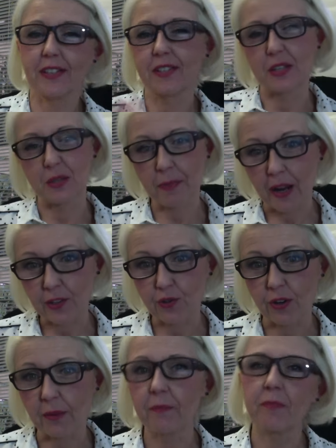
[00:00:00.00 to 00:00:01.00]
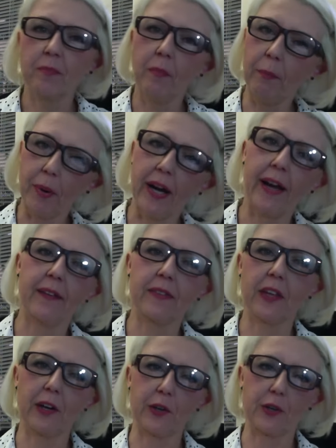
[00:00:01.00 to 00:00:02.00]
it's a spectrum, but
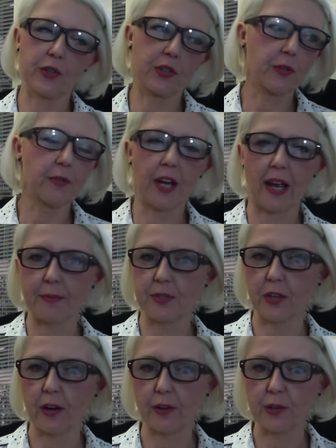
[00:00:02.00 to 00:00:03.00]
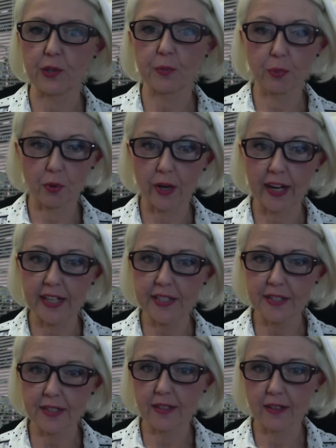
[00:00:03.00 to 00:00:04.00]
there's two types. There's
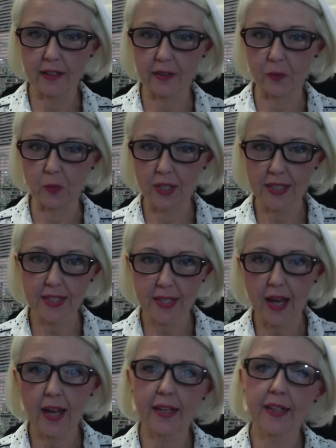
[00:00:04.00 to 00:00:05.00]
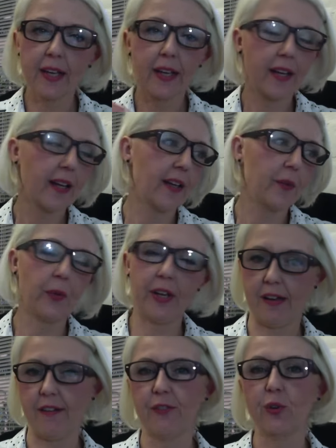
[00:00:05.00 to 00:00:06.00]
praise on one side, and we
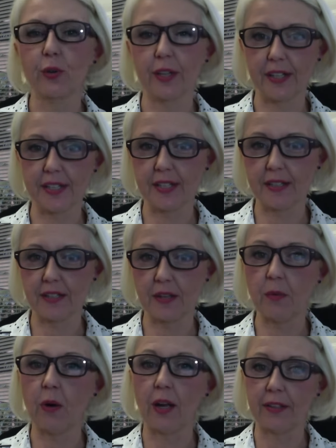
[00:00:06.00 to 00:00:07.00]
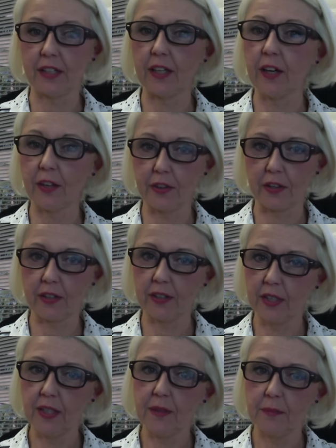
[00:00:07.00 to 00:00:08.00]
have criticism on the other,
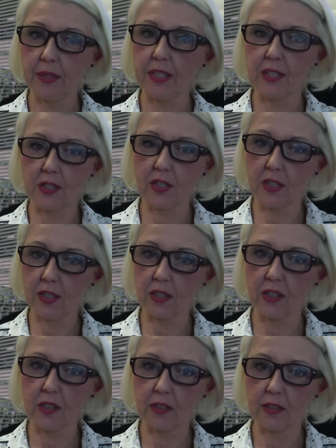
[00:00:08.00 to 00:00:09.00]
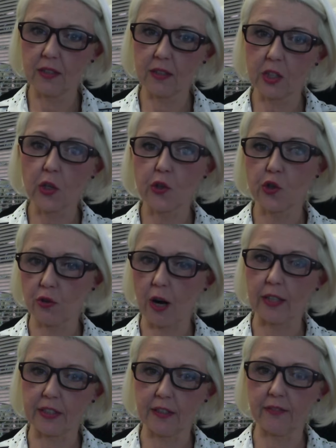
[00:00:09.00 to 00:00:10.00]
but still
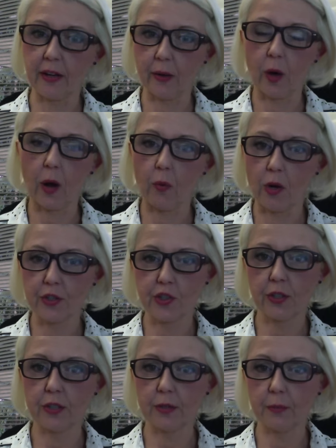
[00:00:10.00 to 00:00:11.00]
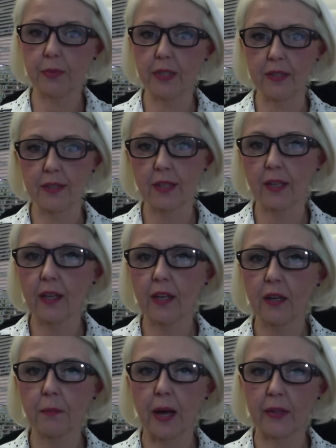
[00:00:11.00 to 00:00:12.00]
constructive. I want you to be
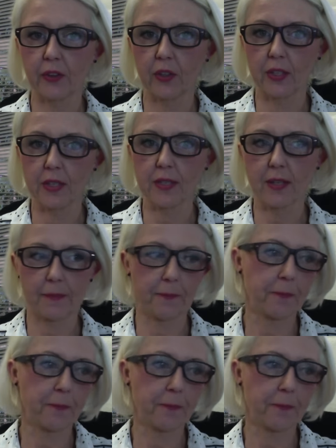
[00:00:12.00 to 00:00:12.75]
thinking about this